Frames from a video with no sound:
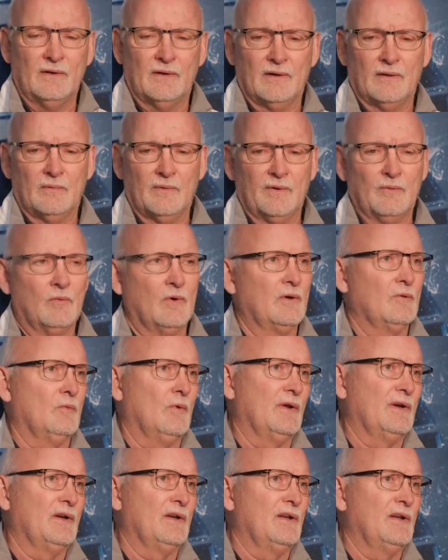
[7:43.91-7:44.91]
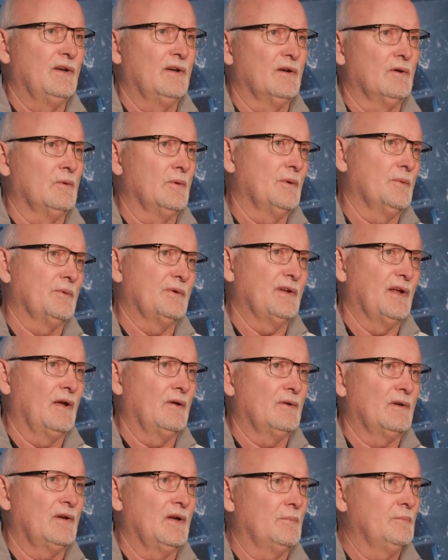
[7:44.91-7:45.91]
We won one in here. We were
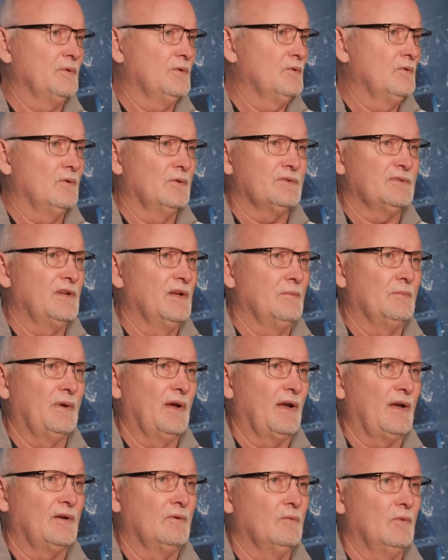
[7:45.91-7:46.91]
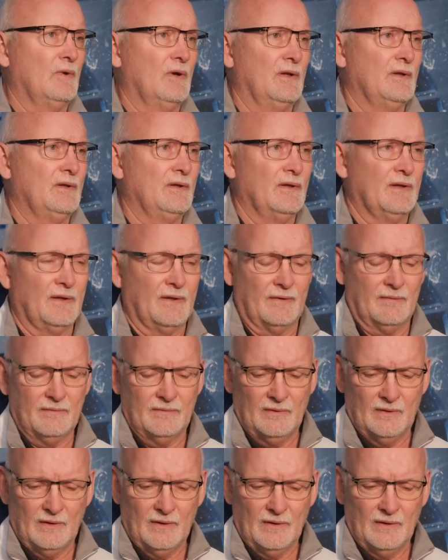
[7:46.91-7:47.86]
down a couple goals, came back and won.